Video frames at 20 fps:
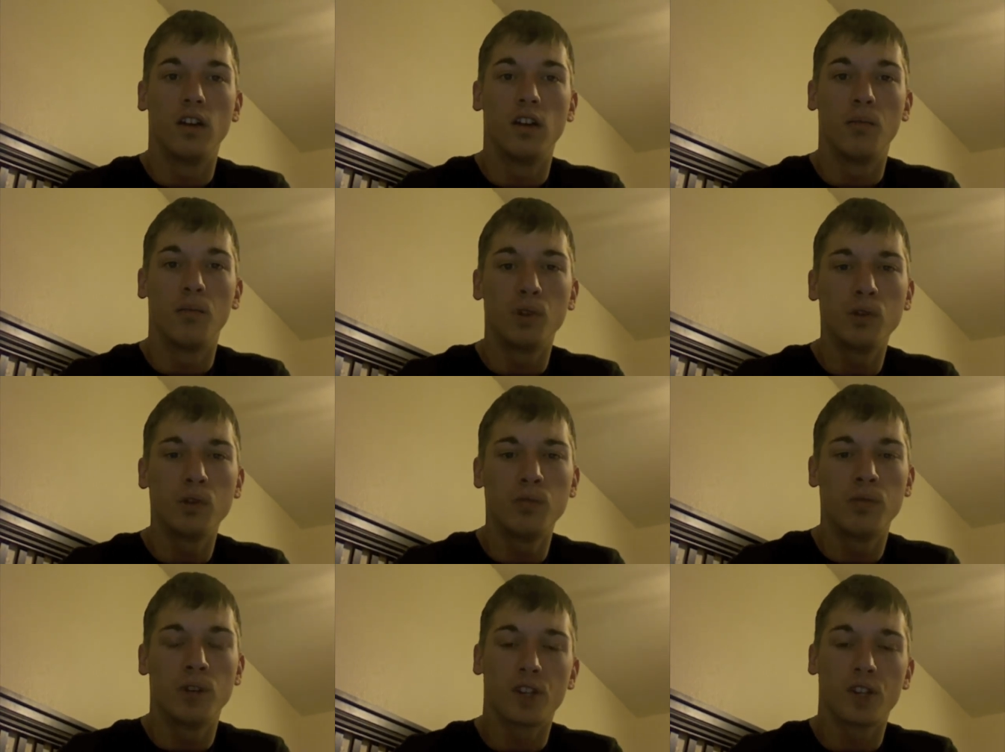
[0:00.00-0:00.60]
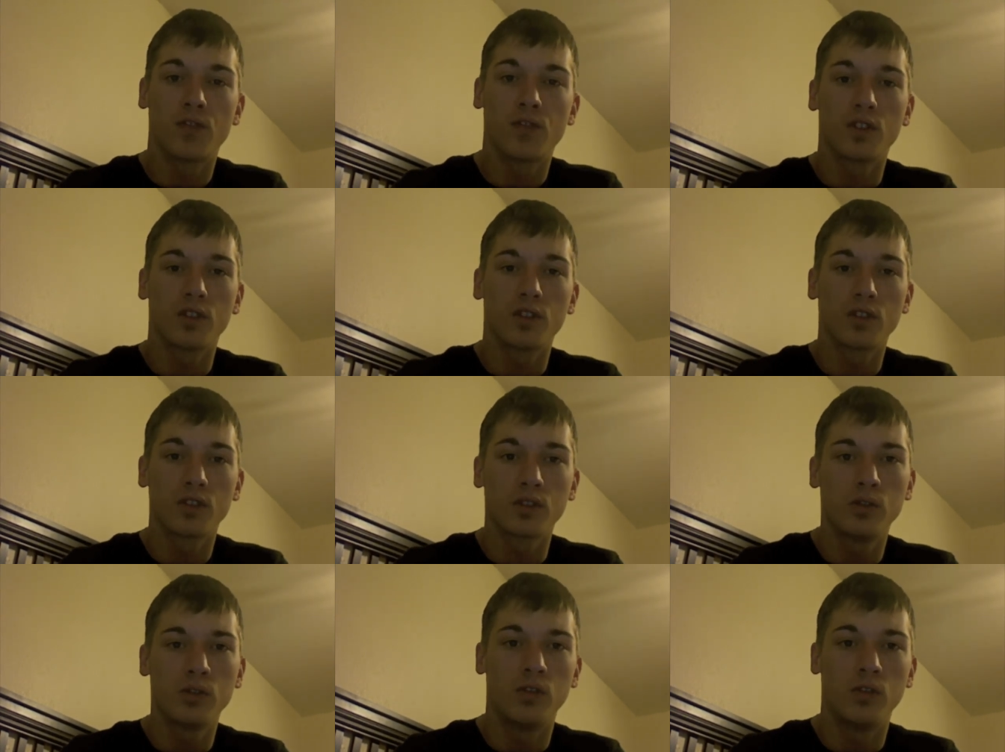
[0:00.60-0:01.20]
blueprints for the
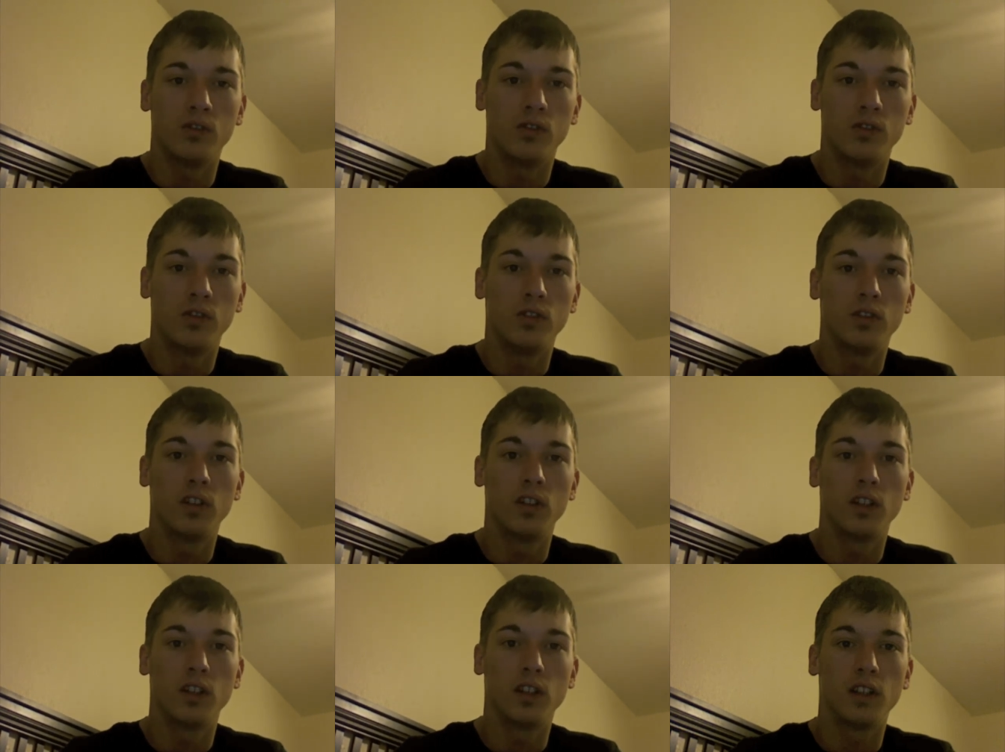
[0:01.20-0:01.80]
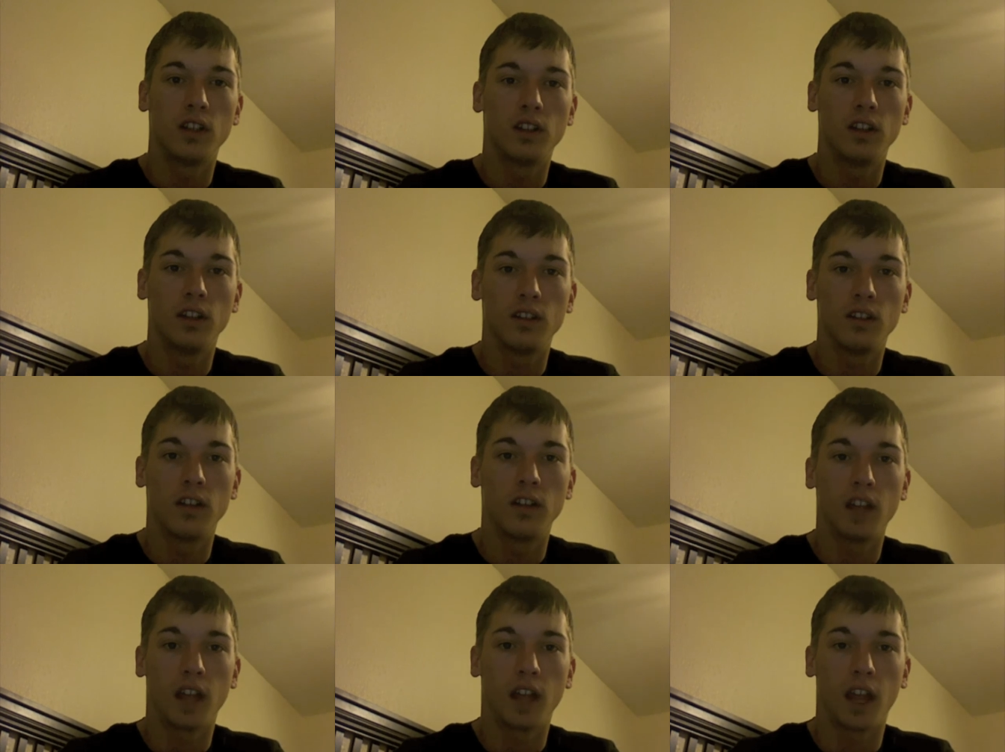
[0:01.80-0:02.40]
school,
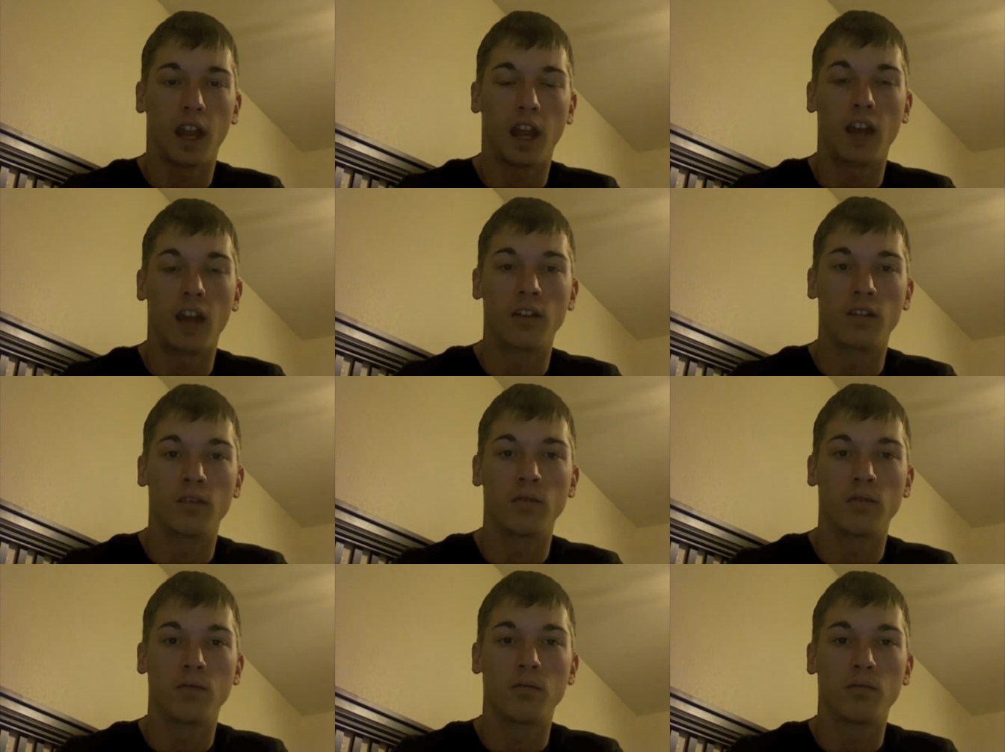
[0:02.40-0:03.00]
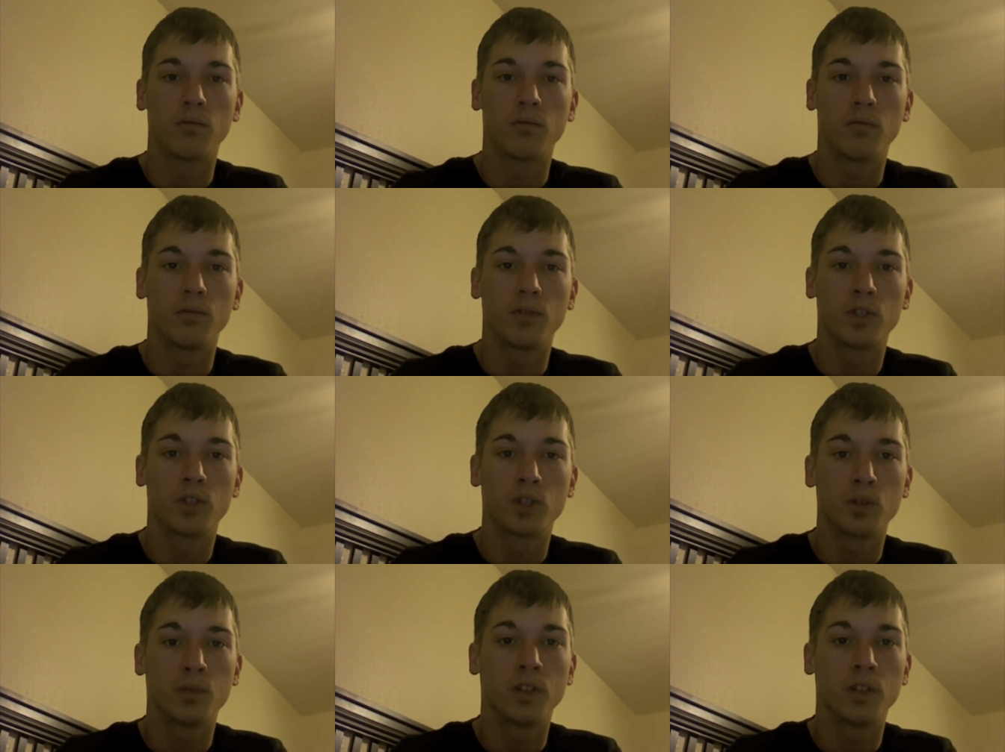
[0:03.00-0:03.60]
and the
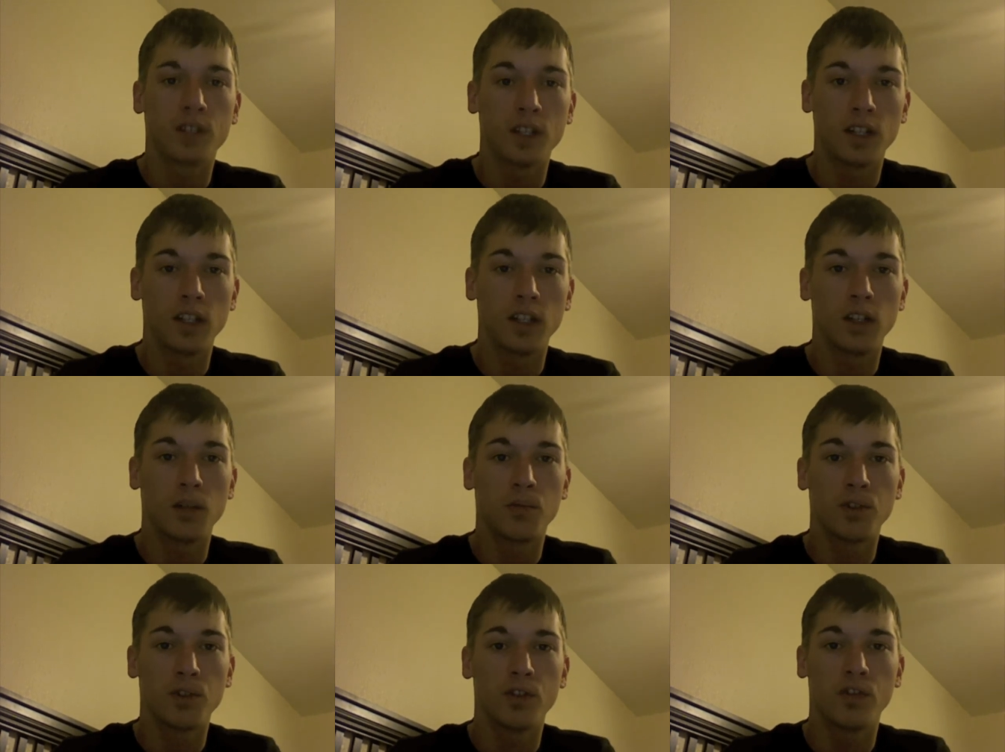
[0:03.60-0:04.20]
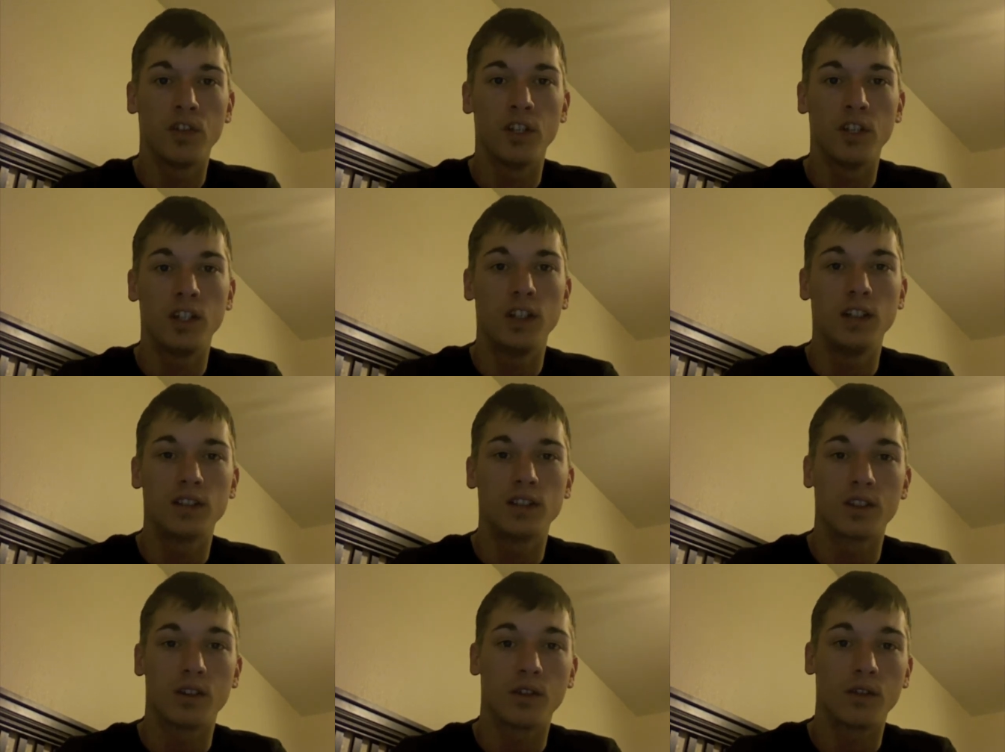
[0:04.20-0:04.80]
superintendent approved it.
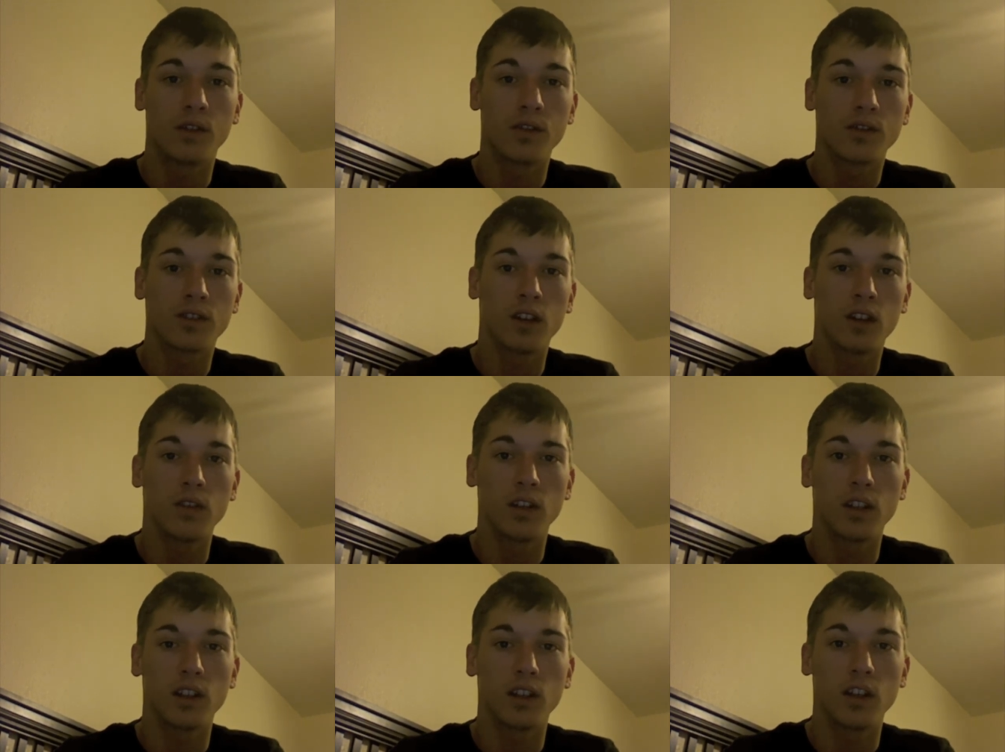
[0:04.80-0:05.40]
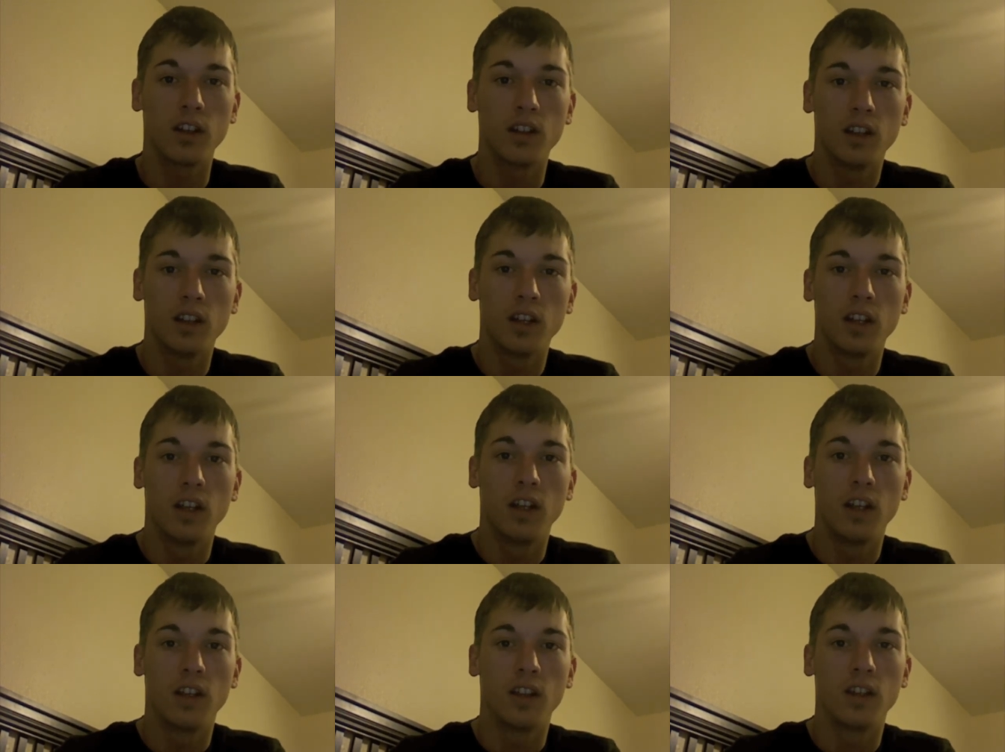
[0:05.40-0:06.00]
So Tony
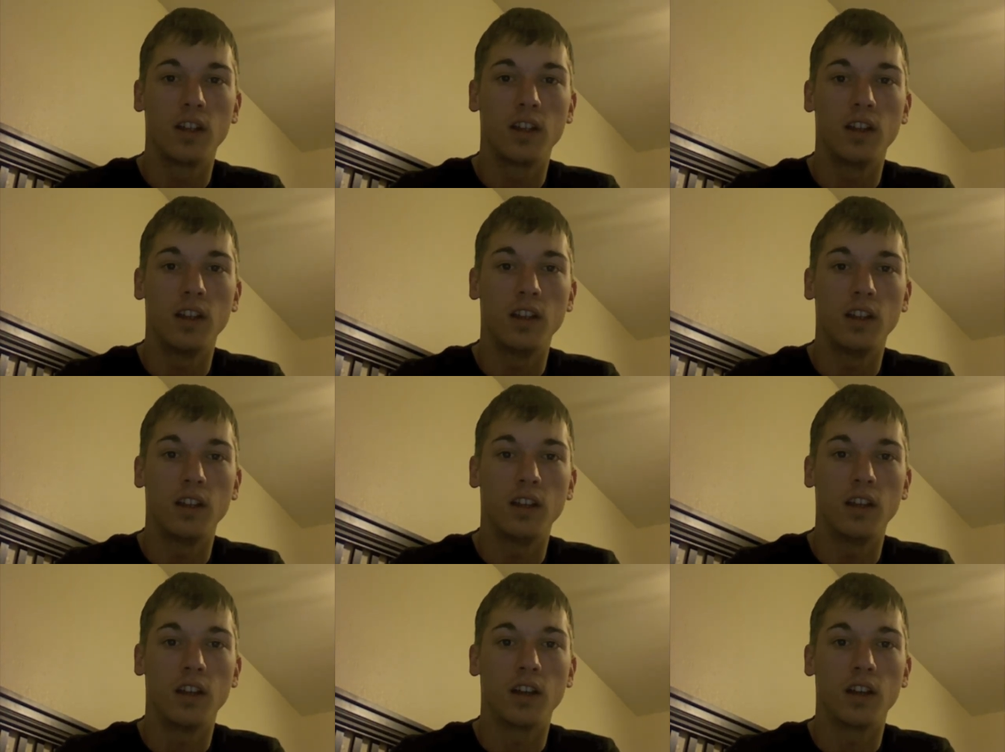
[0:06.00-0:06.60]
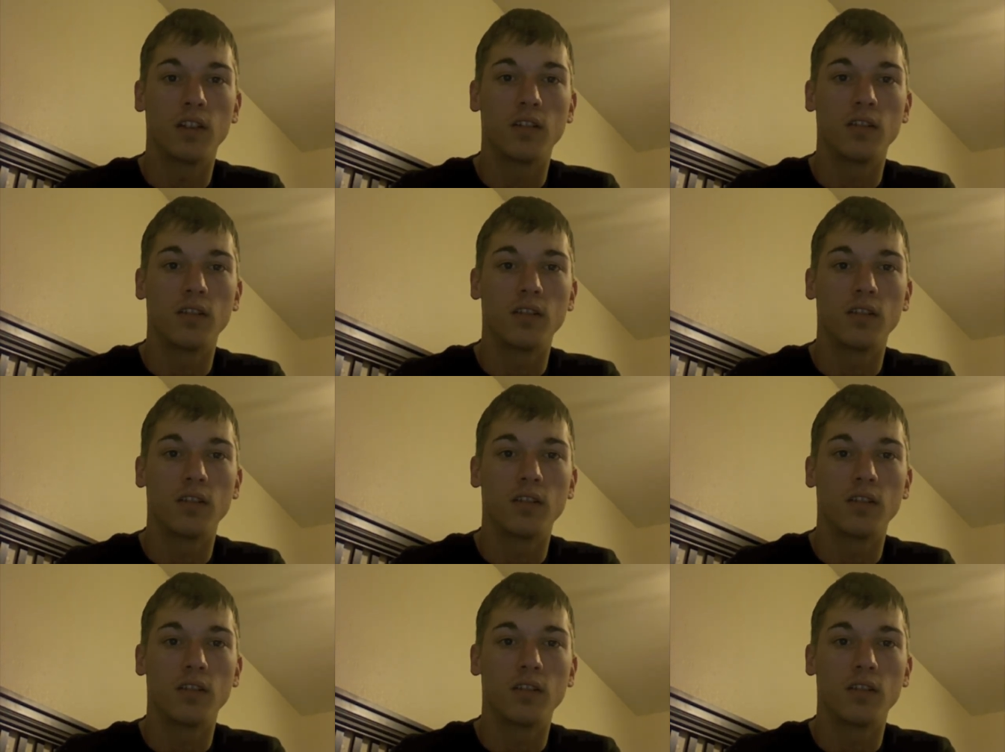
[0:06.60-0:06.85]
did the